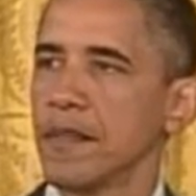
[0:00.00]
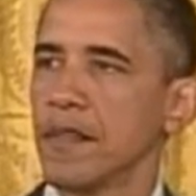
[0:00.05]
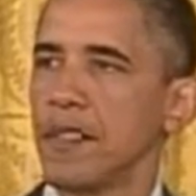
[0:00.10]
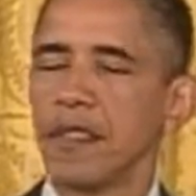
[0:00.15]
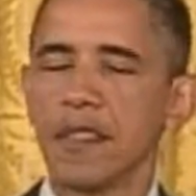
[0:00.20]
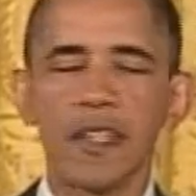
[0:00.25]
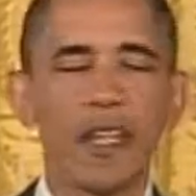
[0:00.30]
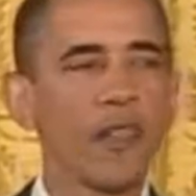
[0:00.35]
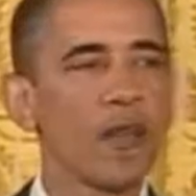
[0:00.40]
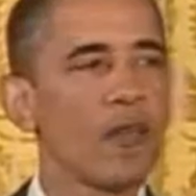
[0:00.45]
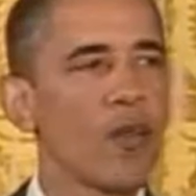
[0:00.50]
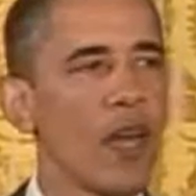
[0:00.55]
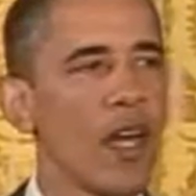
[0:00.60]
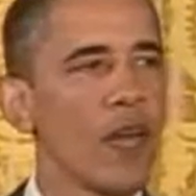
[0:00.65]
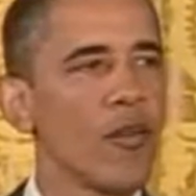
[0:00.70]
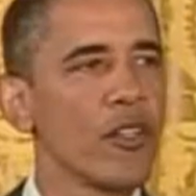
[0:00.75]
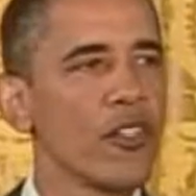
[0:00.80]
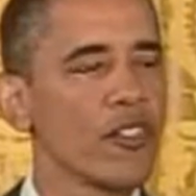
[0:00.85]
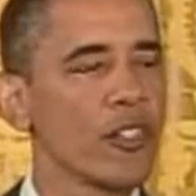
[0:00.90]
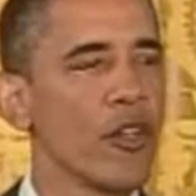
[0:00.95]
and tell them
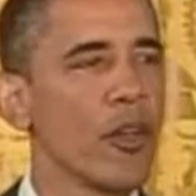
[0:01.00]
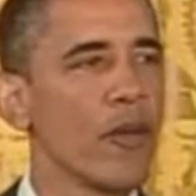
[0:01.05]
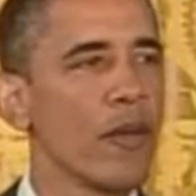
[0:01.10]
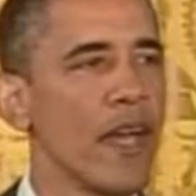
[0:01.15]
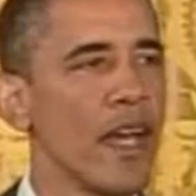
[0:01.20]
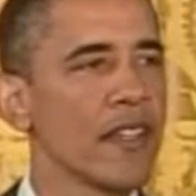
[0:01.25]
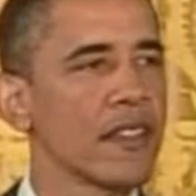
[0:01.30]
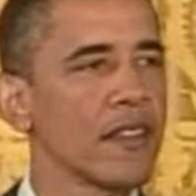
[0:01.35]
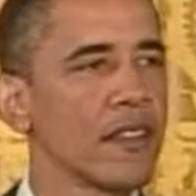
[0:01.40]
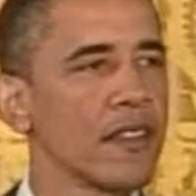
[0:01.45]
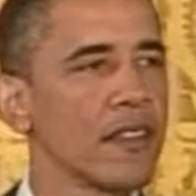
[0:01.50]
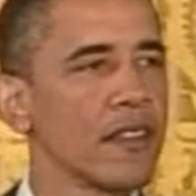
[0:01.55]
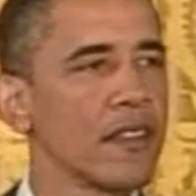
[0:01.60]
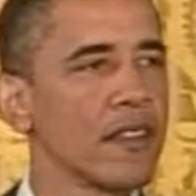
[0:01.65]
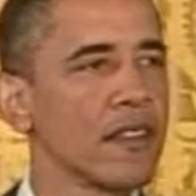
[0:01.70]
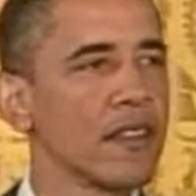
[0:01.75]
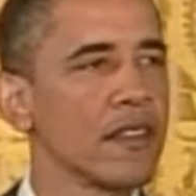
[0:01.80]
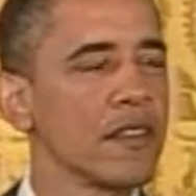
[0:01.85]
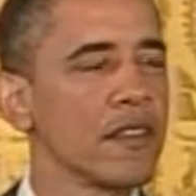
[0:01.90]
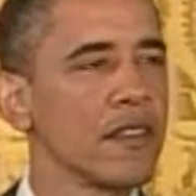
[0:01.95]
why we should go back to
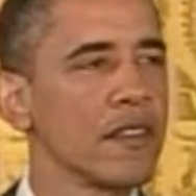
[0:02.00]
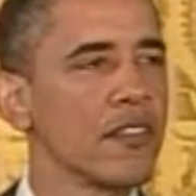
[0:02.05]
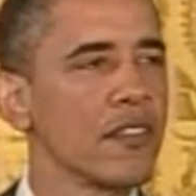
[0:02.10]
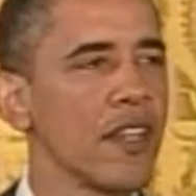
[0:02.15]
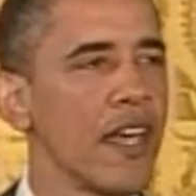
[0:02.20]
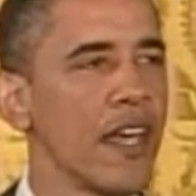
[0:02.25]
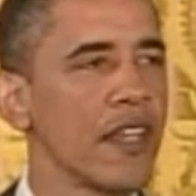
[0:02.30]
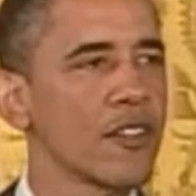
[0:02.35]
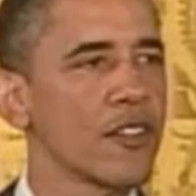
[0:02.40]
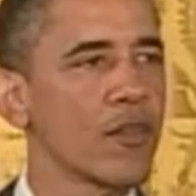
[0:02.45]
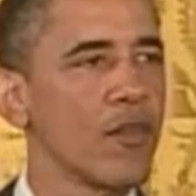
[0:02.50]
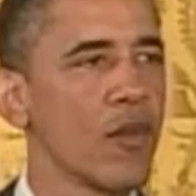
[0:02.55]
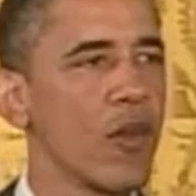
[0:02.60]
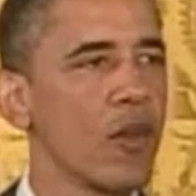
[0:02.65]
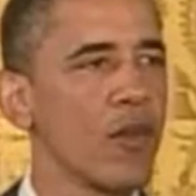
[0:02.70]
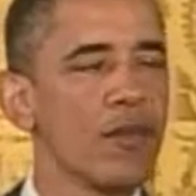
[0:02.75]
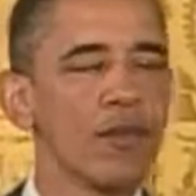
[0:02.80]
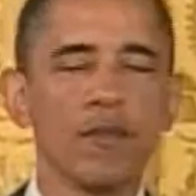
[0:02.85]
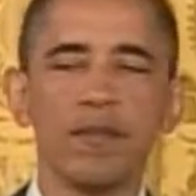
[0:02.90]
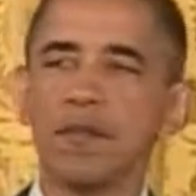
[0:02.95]
the status
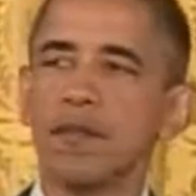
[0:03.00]
quo